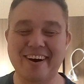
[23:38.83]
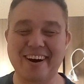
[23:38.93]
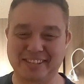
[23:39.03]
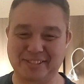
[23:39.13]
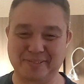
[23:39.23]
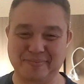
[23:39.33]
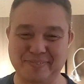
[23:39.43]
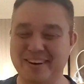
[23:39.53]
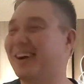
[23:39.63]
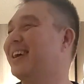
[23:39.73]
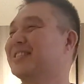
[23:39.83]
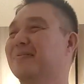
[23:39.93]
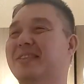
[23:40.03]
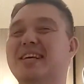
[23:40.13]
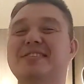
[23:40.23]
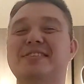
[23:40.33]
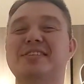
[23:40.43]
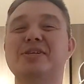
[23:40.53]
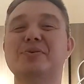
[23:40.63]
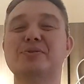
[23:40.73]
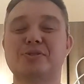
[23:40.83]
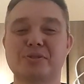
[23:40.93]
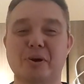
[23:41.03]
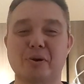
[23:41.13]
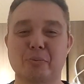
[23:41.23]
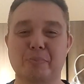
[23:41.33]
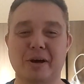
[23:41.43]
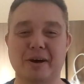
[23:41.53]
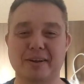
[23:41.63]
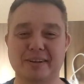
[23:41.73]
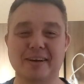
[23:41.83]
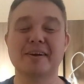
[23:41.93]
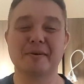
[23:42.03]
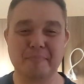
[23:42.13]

Awesome, awesome. Let's see your soul, Podna,